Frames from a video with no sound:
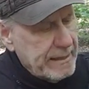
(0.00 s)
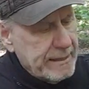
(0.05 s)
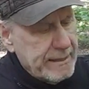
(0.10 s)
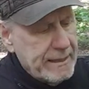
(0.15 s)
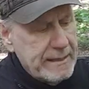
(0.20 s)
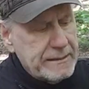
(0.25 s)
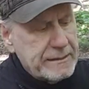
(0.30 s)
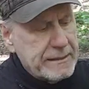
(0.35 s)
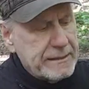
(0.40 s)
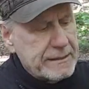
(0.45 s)

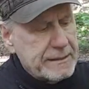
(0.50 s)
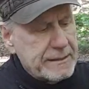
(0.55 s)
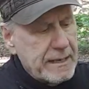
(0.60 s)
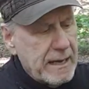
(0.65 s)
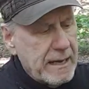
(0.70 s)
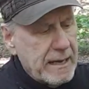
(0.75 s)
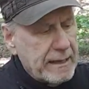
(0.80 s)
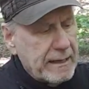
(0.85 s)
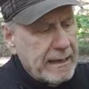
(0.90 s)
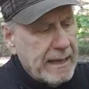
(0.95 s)
is
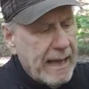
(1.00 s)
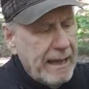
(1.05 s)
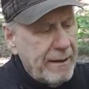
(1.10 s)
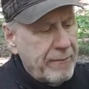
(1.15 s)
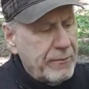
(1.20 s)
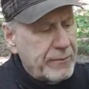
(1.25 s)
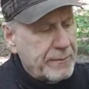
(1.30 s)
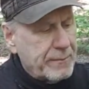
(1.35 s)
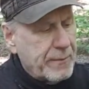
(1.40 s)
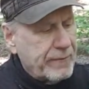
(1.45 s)
not, I
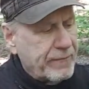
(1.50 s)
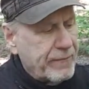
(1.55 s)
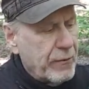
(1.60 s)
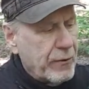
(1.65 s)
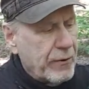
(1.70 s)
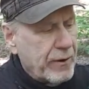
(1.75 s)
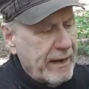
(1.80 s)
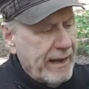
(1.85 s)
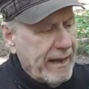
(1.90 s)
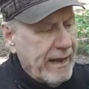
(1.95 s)
would
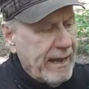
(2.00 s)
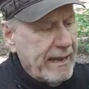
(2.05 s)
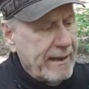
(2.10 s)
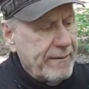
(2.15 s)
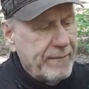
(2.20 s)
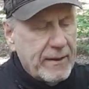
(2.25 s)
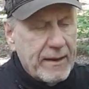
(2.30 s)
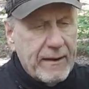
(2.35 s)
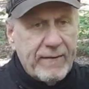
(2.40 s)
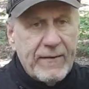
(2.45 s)
prefer to
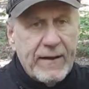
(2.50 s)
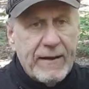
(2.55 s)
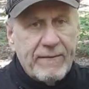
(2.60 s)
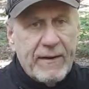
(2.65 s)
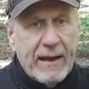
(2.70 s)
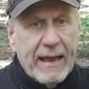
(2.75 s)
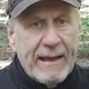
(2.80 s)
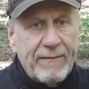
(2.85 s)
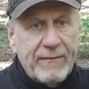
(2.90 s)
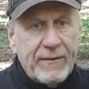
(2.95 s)
them have
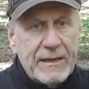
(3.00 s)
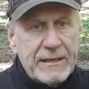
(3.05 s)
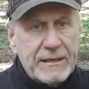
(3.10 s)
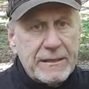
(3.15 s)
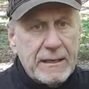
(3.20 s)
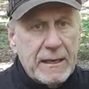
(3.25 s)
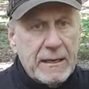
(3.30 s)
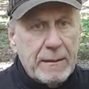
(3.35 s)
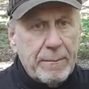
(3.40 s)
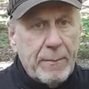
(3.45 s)
left
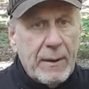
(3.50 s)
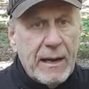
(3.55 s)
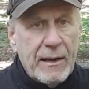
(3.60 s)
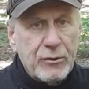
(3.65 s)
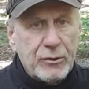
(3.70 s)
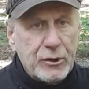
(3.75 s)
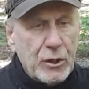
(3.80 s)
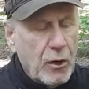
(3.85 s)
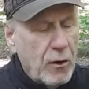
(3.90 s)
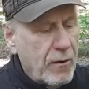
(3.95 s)
this little
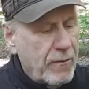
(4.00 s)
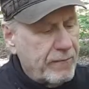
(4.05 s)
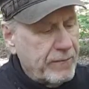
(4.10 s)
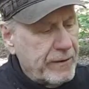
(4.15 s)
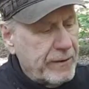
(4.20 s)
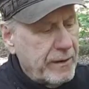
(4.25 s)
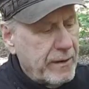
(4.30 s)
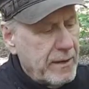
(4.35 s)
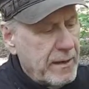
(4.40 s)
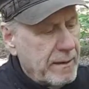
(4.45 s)
pouch off
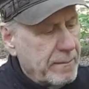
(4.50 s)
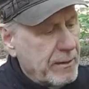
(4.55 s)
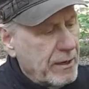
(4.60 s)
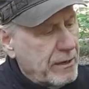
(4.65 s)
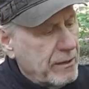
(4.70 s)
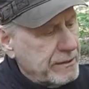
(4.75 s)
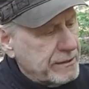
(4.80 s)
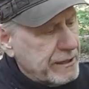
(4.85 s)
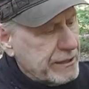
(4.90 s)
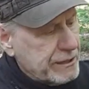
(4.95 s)
it
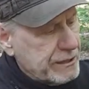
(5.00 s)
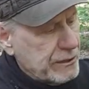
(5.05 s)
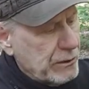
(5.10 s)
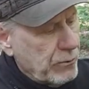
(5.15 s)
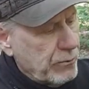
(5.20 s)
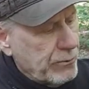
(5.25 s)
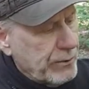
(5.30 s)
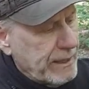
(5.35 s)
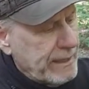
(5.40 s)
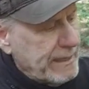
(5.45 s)
because it's
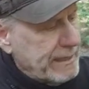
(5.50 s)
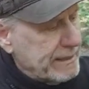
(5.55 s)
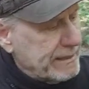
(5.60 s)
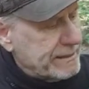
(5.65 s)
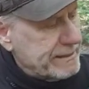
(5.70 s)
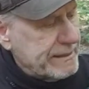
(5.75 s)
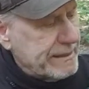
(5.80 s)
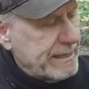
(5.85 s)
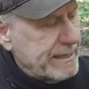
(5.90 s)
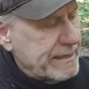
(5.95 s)
sewed in,
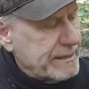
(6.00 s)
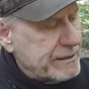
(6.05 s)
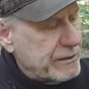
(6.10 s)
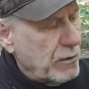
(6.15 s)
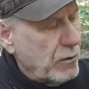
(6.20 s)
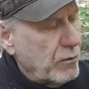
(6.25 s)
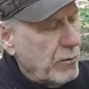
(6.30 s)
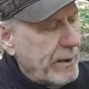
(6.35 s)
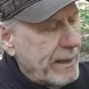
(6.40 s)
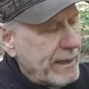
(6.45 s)
see. There's
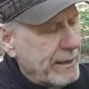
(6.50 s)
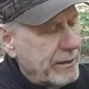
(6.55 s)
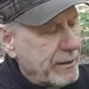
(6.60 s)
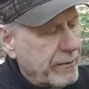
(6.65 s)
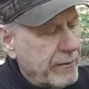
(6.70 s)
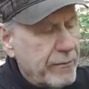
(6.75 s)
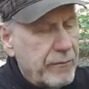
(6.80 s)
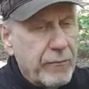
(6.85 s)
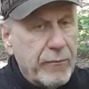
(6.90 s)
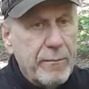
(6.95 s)
no way
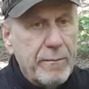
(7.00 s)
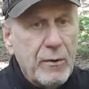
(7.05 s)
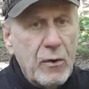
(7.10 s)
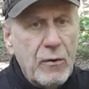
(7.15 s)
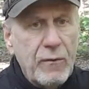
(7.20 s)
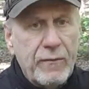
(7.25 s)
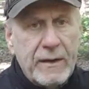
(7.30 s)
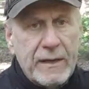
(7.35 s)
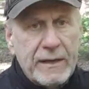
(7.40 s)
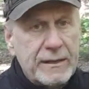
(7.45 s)
to
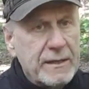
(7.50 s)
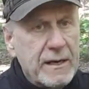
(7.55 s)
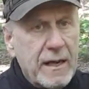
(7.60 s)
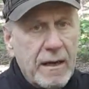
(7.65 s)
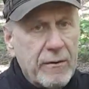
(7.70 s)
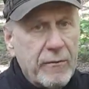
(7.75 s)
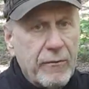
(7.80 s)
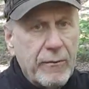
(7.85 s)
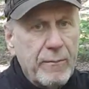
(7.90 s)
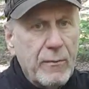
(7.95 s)
remove it. It's
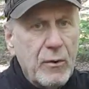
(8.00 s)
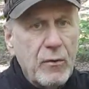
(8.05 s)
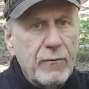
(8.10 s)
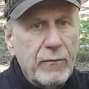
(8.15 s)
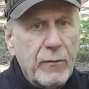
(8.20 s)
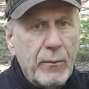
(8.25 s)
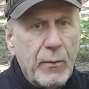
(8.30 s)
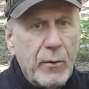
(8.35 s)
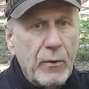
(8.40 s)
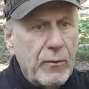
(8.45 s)
not a
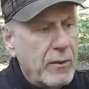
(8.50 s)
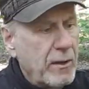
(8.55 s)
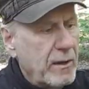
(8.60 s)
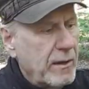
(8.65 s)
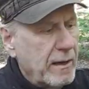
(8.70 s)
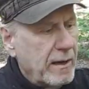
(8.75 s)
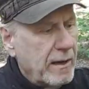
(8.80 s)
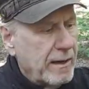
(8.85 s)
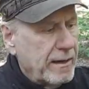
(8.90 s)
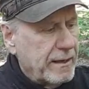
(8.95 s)
removable,
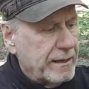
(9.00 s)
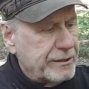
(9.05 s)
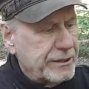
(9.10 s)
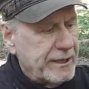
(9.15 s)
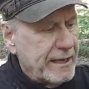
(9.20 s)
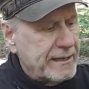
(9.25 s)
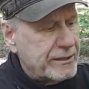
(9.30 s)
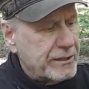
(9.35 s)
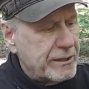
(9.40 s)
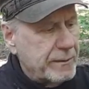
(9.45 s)

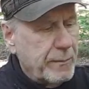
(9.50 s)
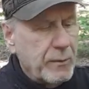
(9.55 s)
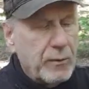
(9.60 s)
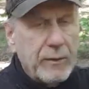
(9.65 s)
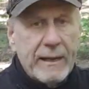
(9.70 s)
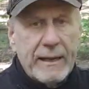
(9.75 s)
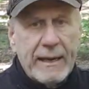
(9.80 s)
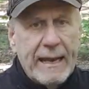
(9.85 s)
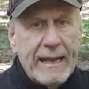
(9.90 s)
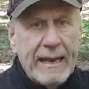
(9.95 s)

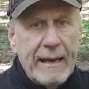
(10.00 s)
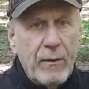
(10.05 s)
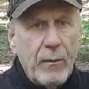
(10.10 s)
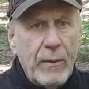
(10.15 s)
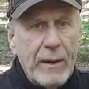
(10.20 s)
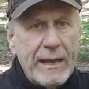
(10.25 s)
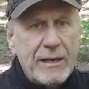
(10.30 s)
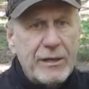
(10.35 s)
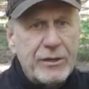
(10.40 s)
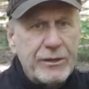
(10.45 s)
adjustable in any
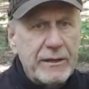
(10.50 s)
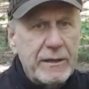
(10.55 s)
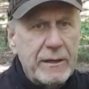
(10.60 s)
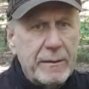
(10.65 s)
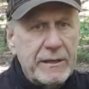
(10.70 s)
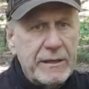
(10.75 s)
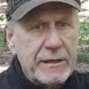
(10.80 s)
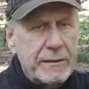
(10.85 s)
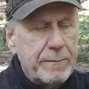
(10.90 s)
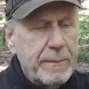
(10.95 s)
way. They should
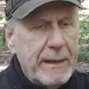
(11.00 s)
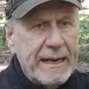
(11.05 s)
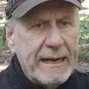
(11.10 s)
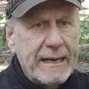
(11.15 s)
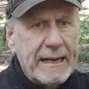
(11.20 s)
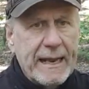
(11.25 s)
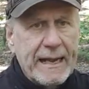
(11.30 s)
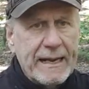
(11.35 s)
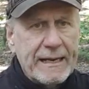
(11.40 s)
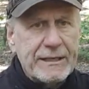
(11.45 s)
have just made
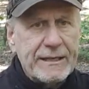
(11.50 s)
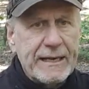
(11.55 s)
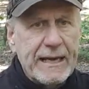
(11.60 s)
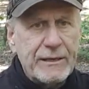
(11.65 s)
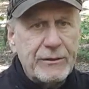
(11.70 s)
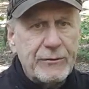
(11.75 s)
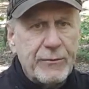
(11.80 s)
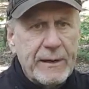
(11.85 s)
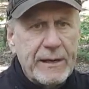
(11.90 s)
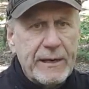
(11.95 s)
it an
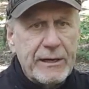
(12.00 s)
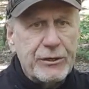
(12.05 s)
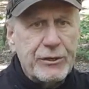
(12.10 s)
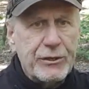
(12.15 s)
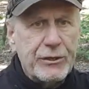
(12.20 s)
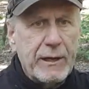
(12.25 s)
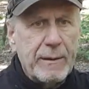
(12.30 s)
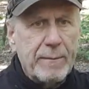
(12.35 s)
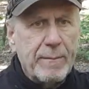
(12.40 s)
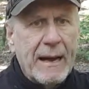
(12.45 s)
accessory that
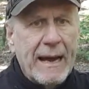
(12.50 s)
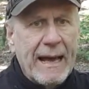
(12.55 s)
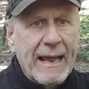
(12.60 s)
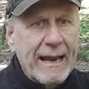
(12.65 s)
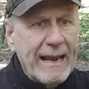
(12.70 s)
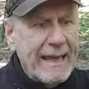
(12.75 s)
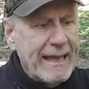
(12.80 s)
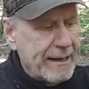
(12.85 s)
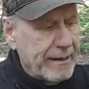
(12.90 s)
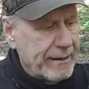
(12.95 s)
you can buy
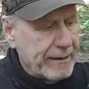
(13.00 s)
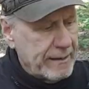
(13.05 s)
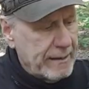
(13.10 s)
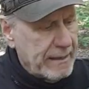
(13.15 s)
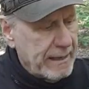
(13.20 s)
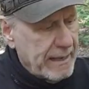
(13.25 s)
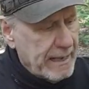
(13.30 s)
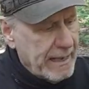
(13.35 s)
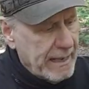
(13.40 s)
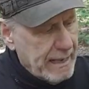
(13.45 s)
later.
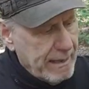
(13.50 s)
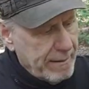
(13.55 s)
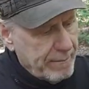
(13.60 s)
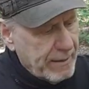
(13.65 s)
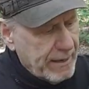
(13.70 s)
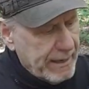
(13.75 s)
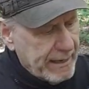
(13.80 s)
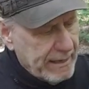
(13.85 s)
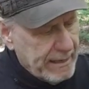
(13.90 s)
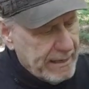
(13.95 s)

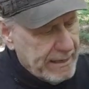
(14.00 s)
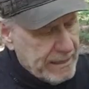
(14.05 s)
But